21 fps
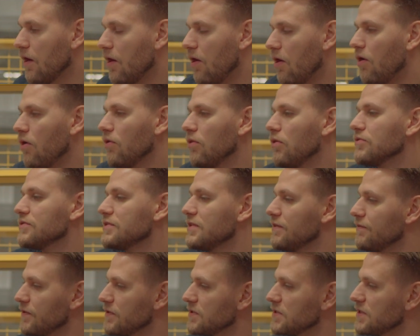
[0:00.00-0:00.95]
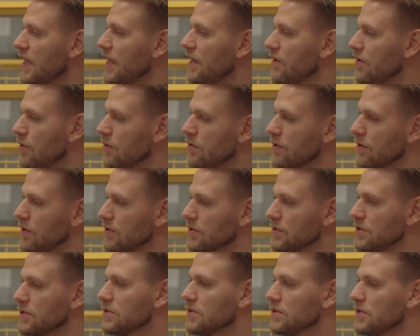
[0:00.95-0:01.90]
all those different
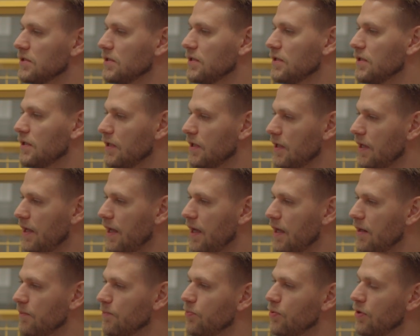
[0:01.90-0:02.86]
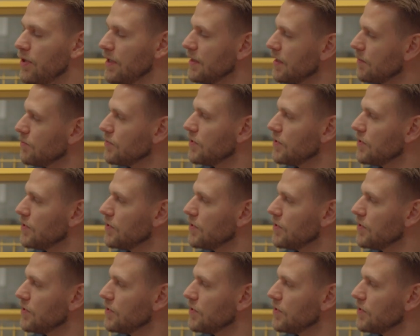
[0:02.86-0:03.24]
stakeholders and putting them